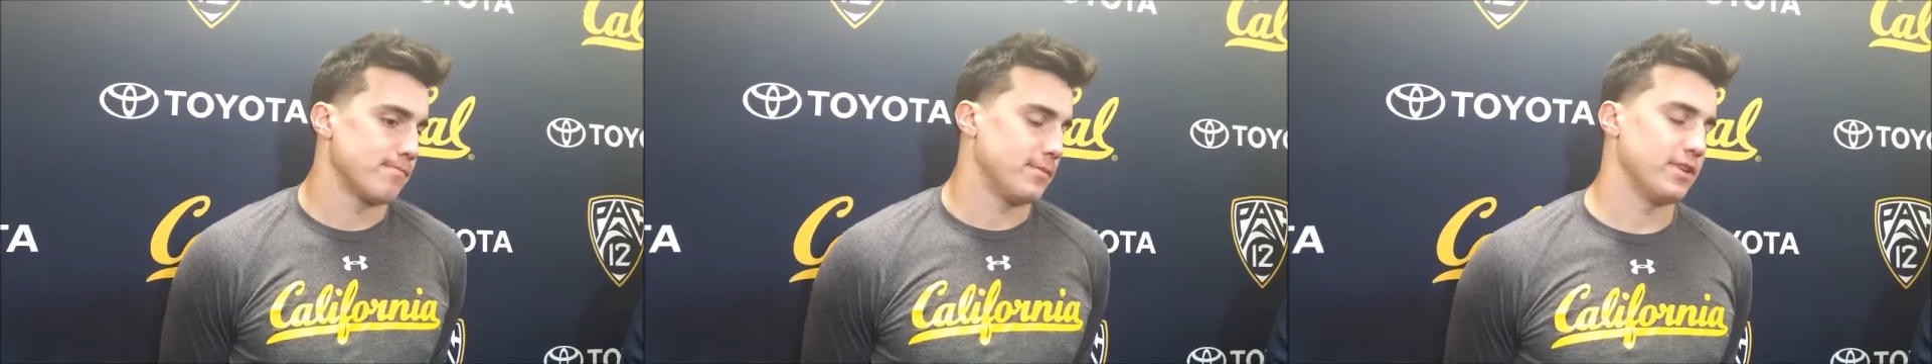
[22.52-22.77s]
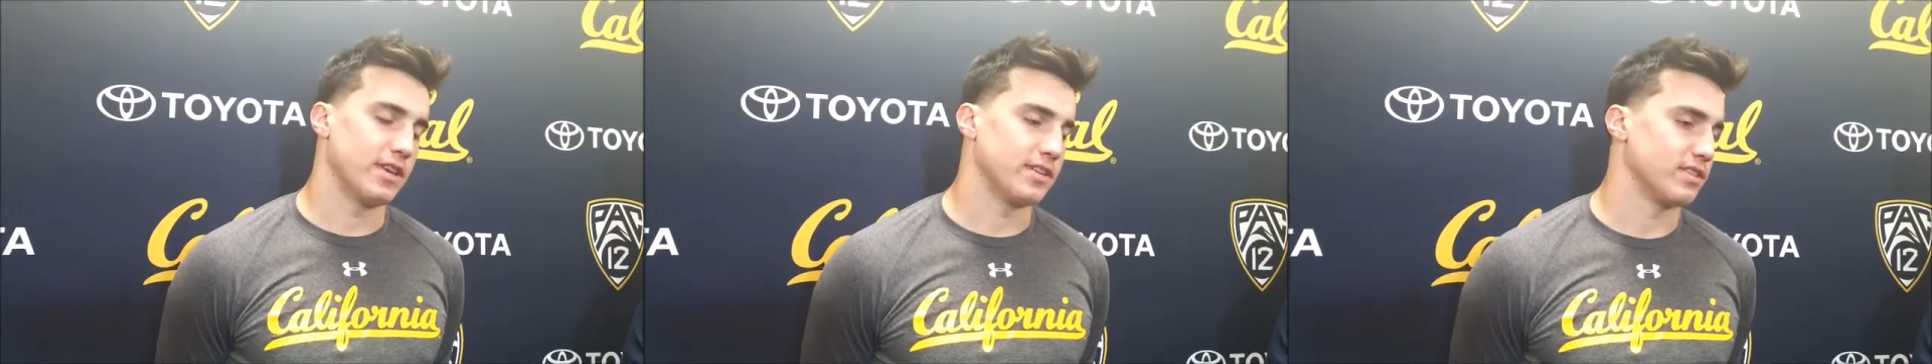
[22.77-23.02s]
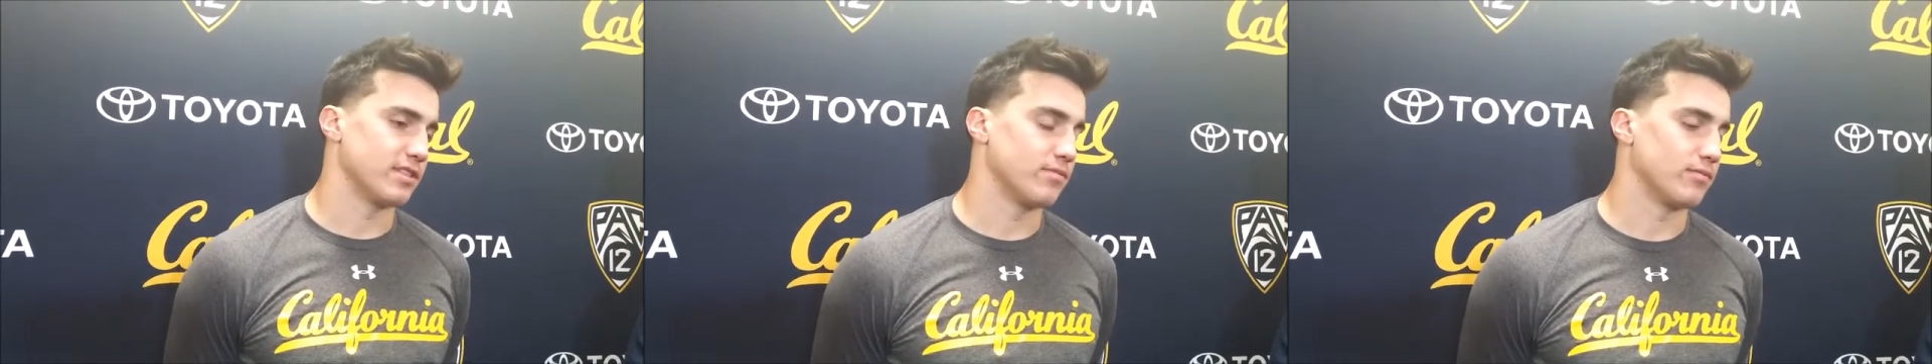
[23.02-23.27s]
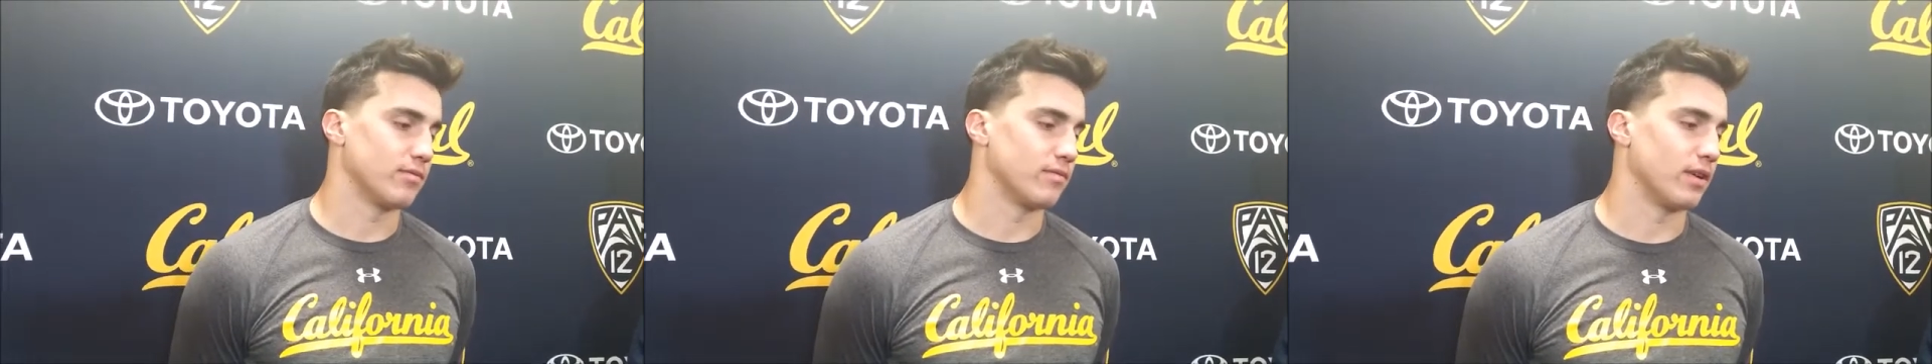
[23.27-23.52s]
You know, that's just
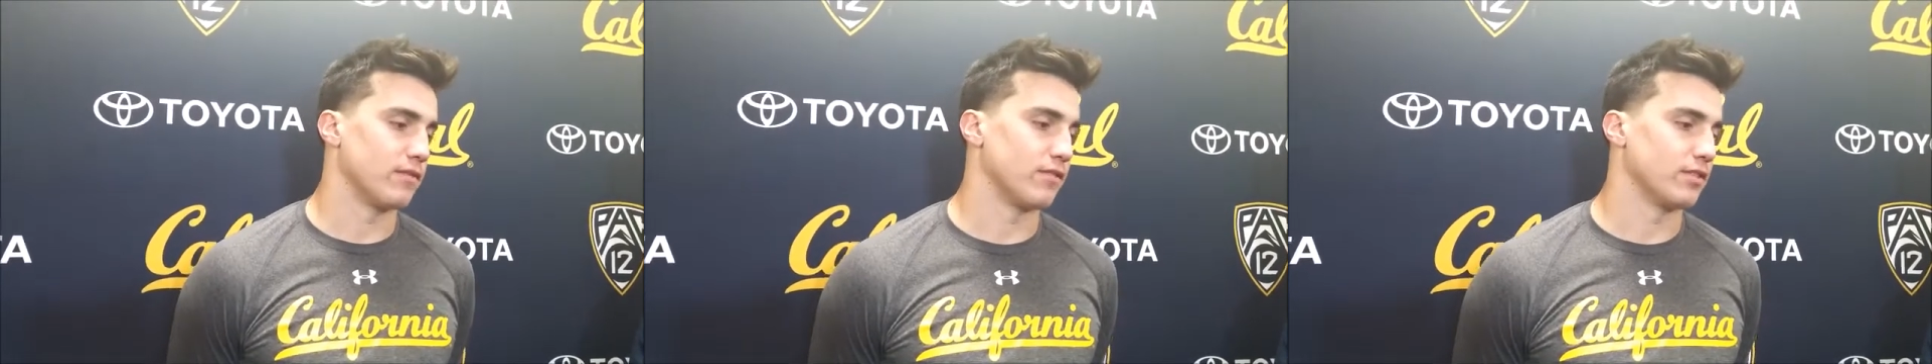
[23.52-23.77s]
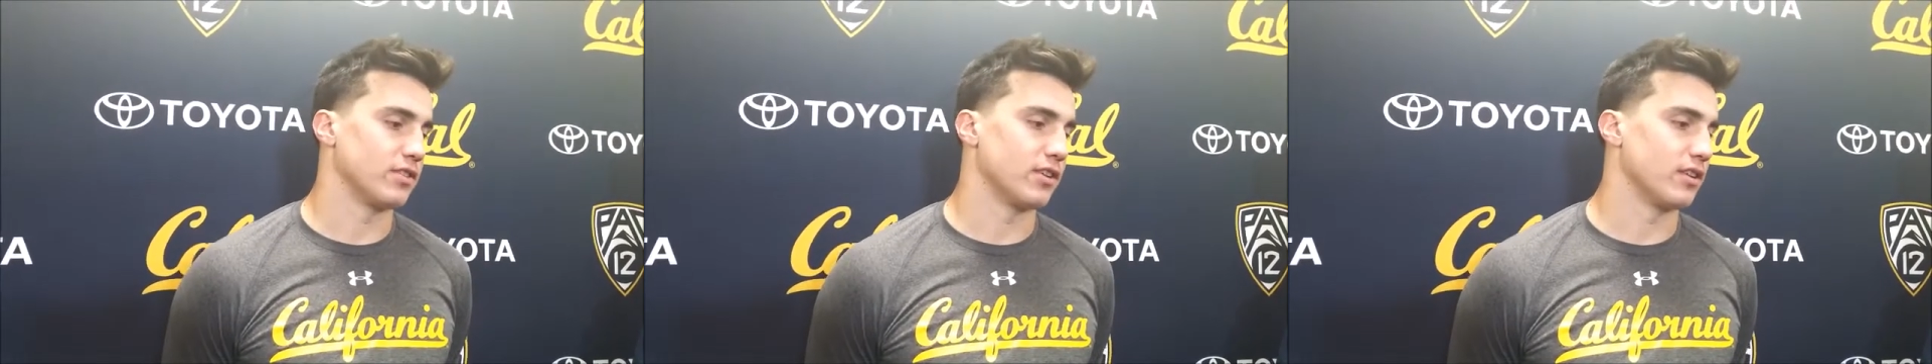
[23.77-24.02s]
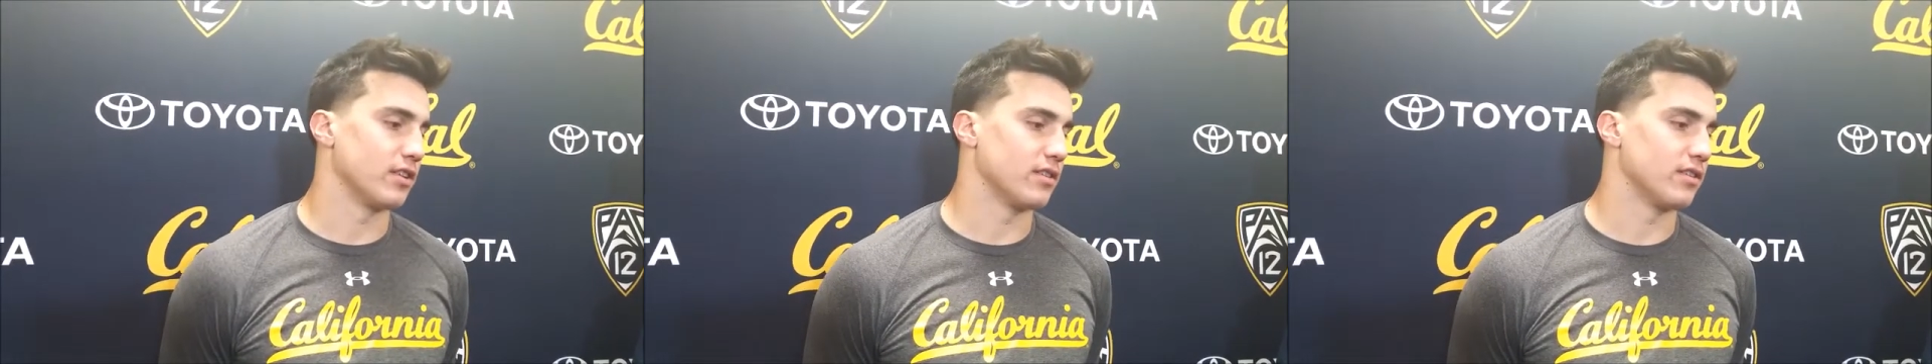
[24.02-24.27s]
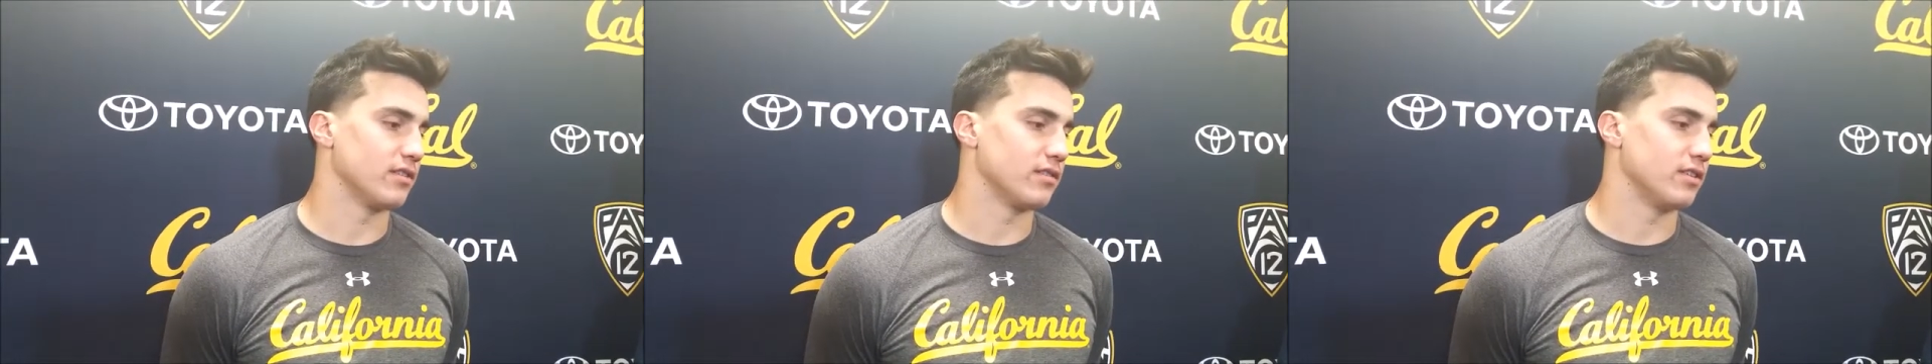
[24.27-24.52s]
my first thought of,
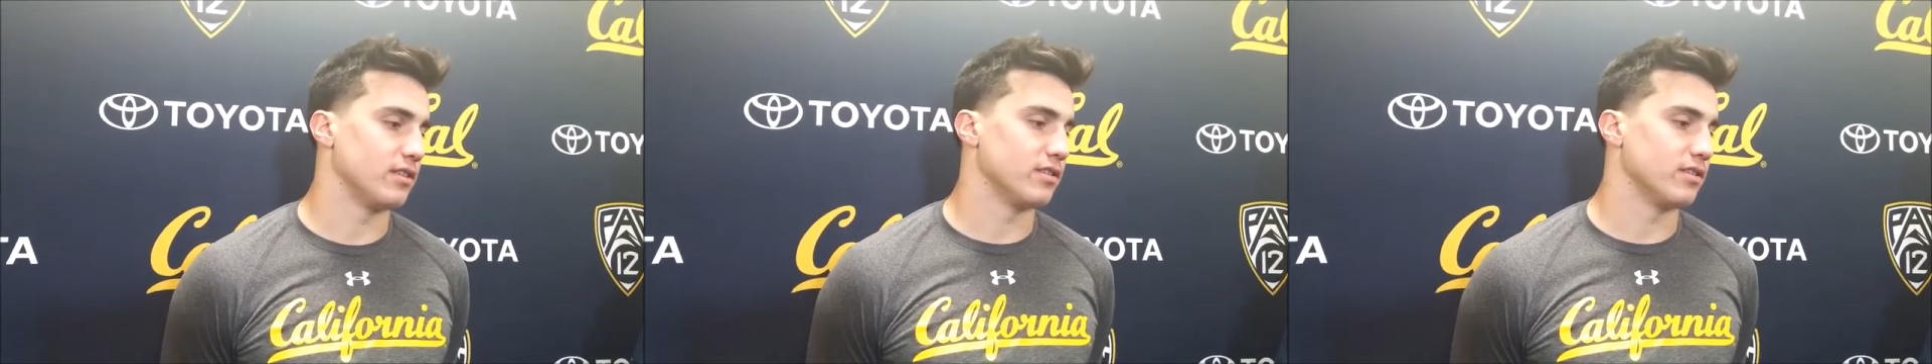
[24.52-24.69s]
you